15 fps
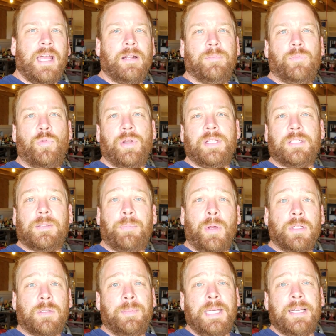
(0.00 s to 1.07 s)
them where they're
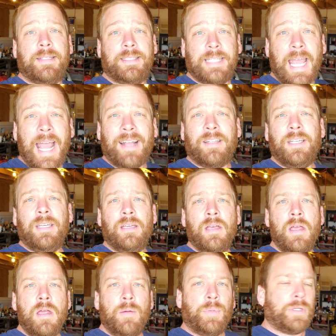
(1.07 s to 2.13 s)
supposed to be exactly.
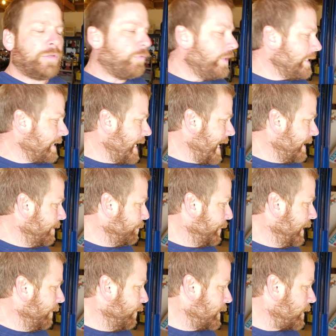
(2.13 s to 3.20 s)
But the reason I didn't
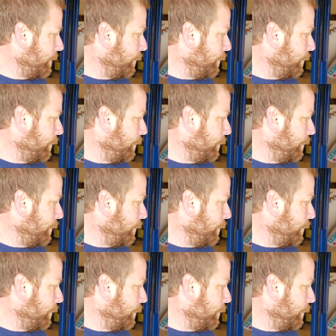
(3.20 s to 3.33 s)
believe it was the